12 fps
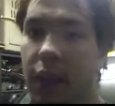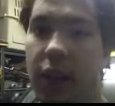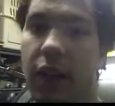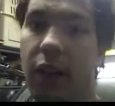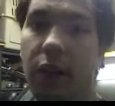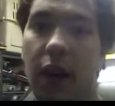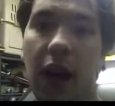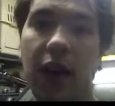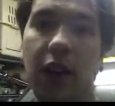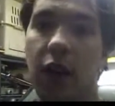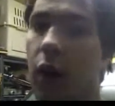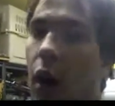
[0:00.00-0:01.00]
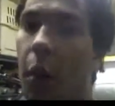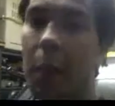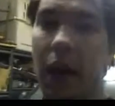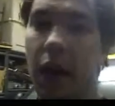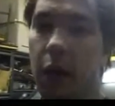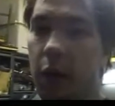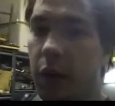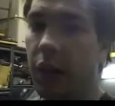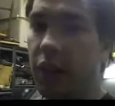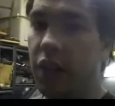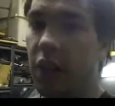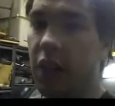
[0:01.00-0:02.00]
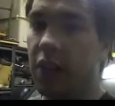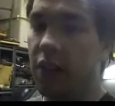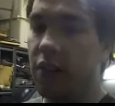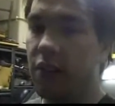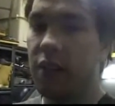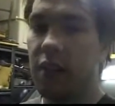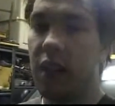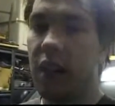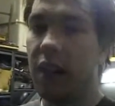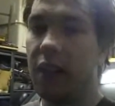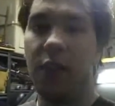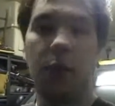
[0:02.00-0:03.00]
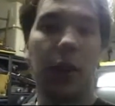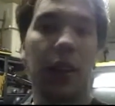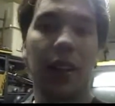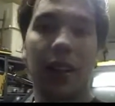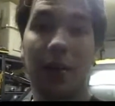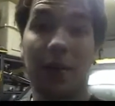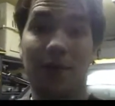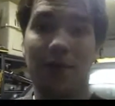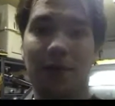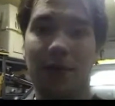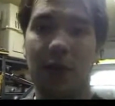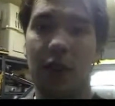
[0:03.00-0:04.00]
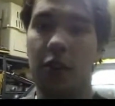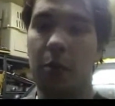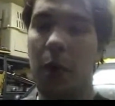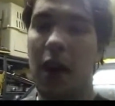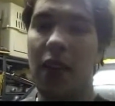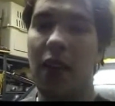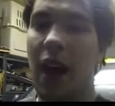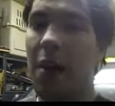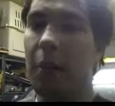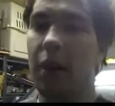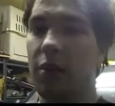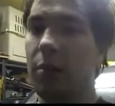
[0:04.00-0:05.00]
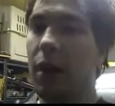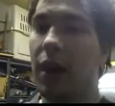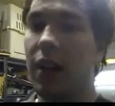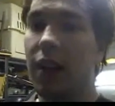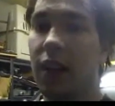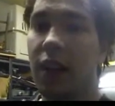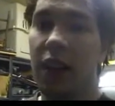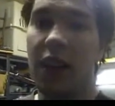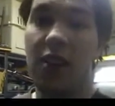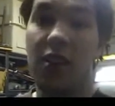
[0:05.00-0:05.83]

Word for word: you know, I do all my own oil changes, and really, to spend that much money, it's